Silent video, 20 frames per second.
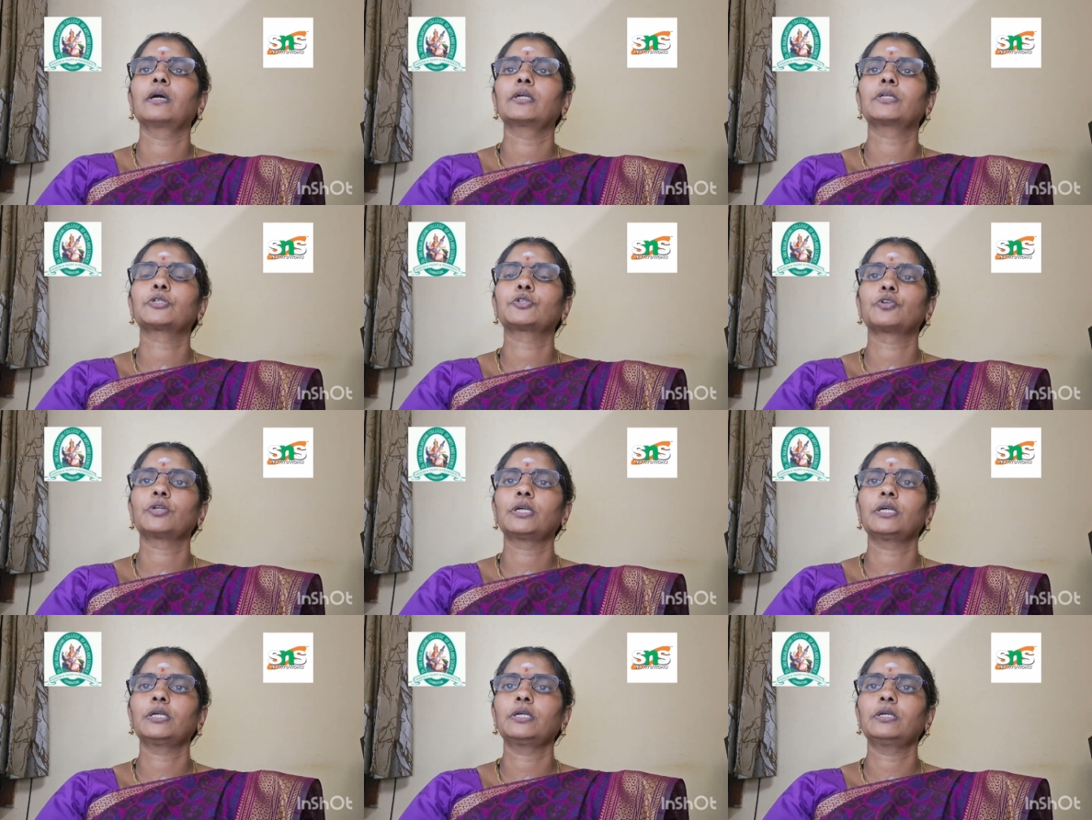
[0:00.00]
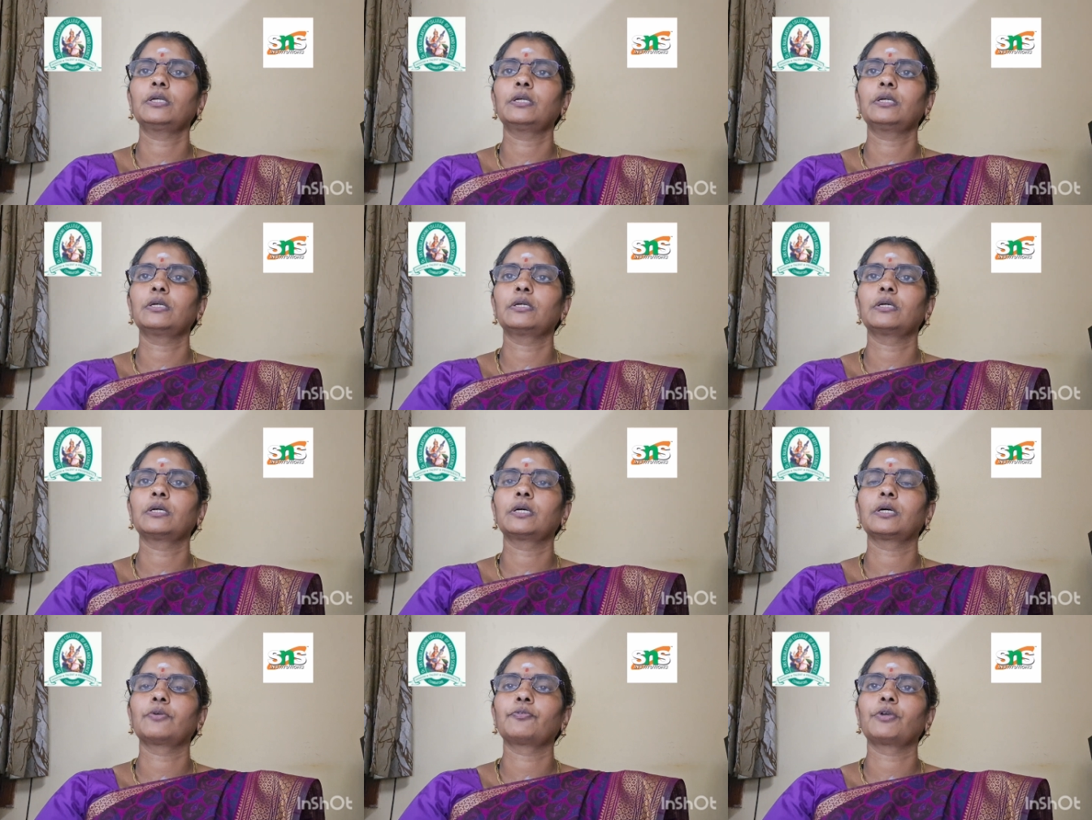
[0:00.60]

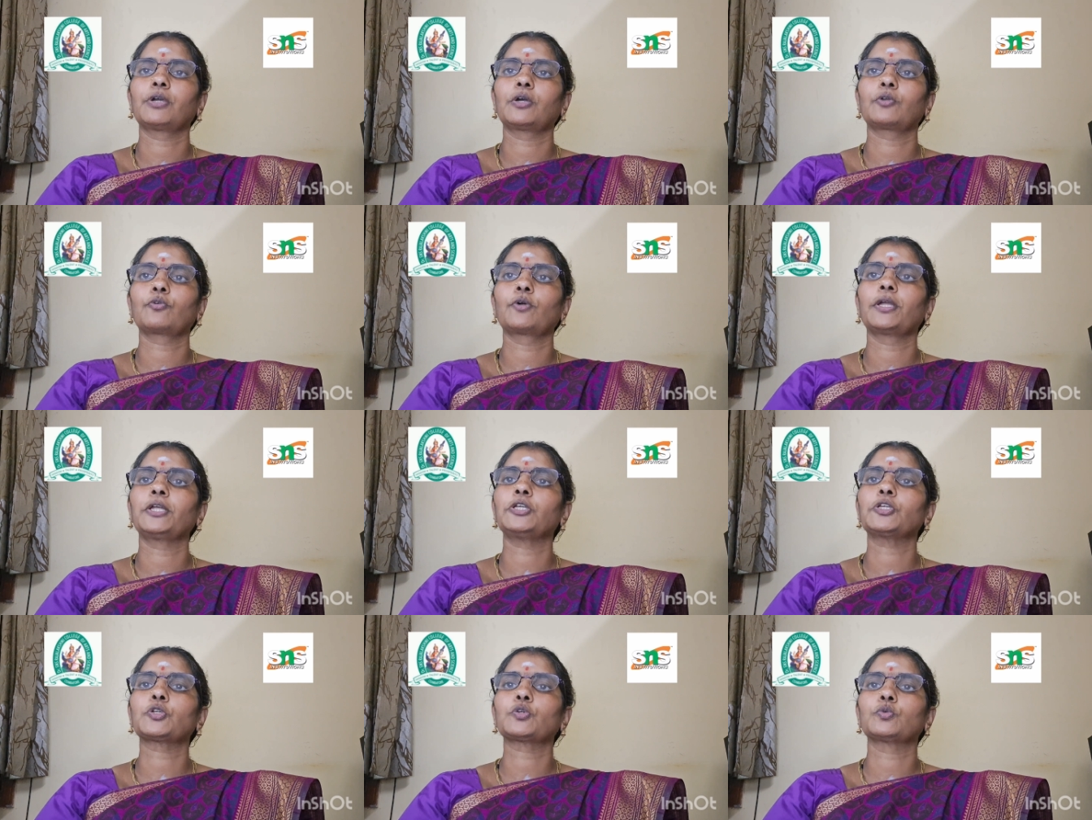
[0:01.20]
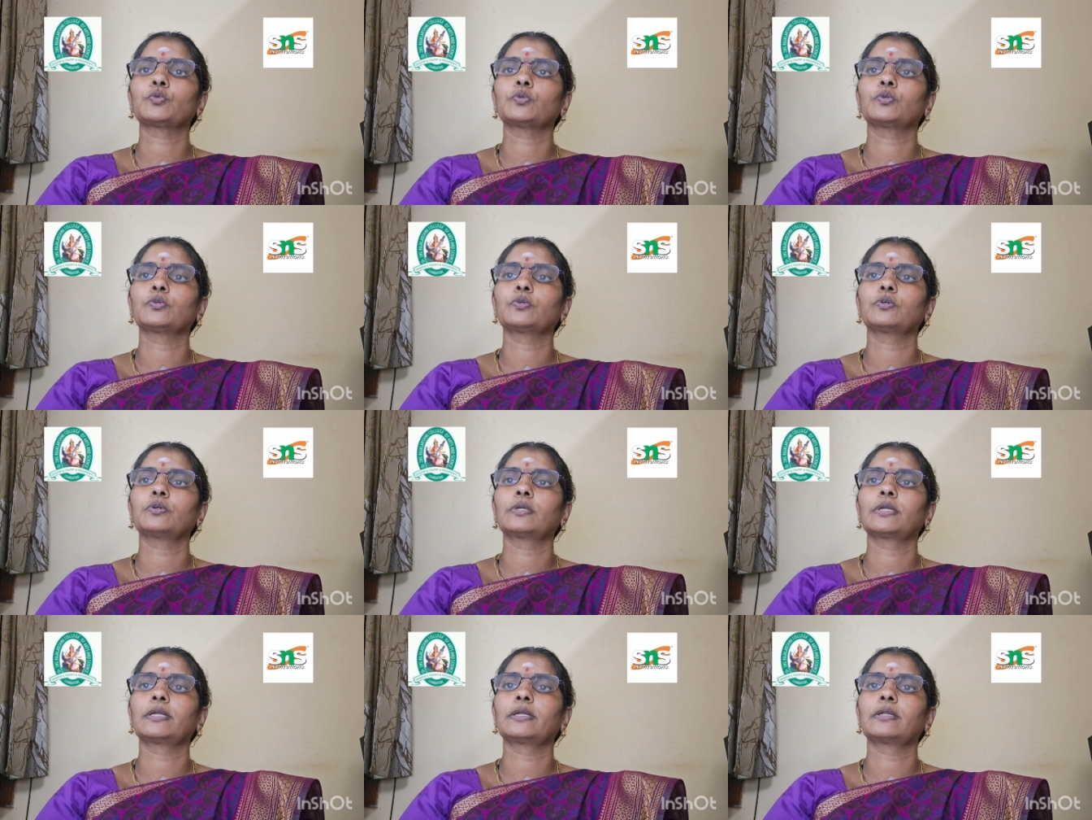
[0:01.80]
Today we are going
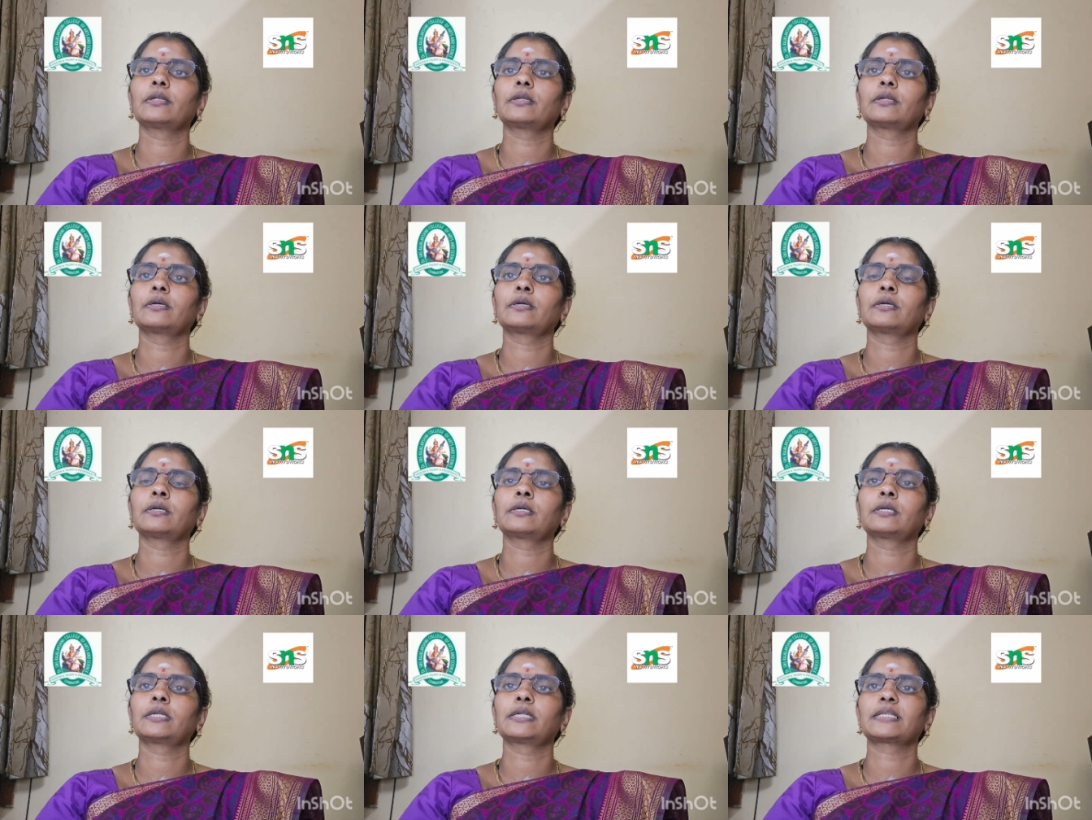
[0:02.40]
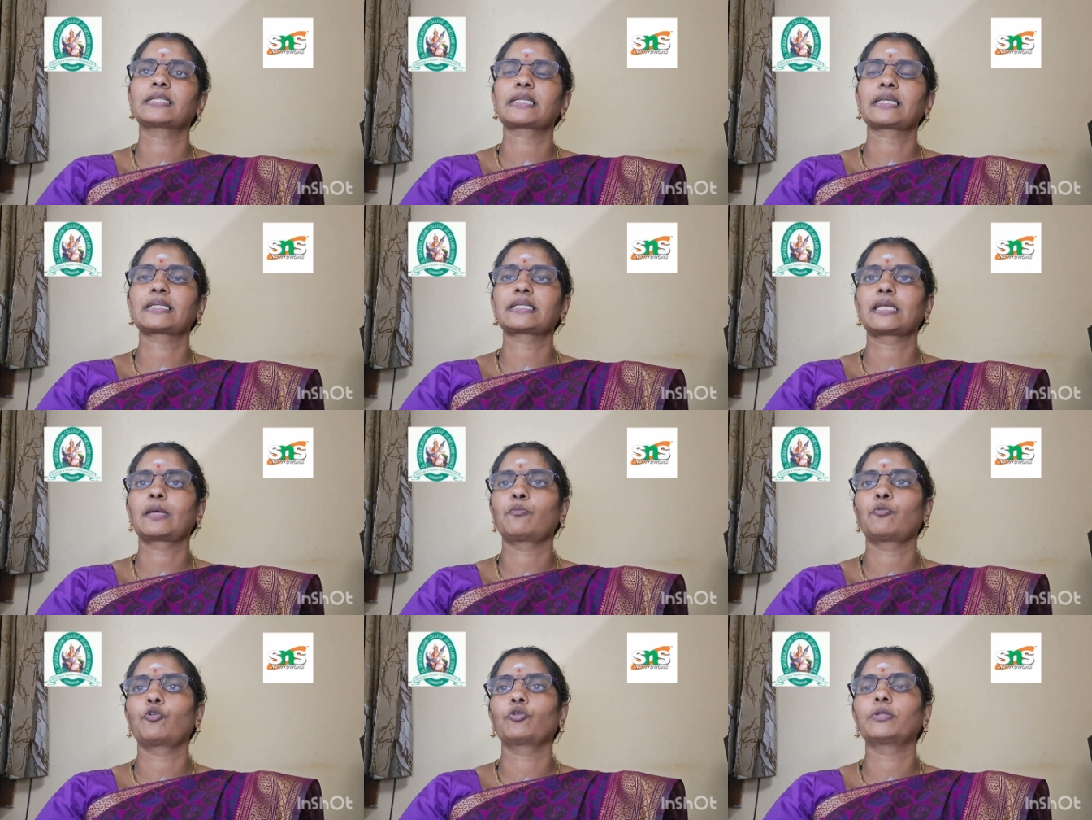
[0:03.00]
to discuss
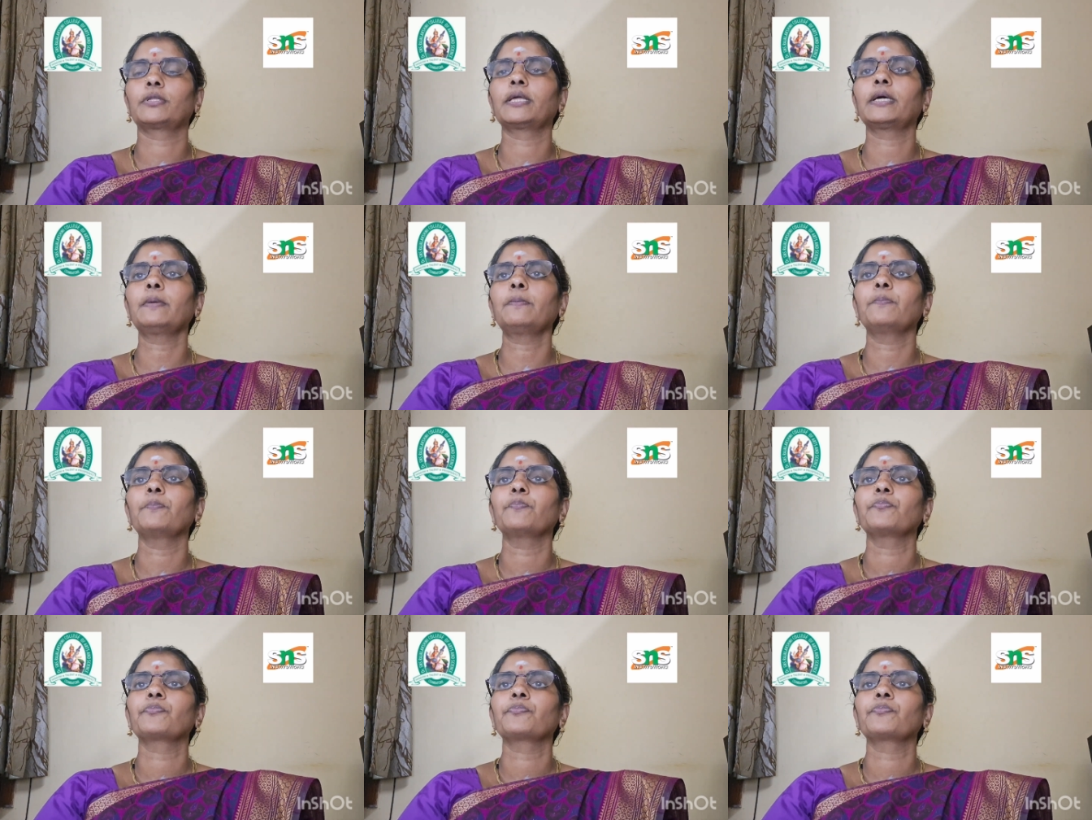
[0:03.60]
about the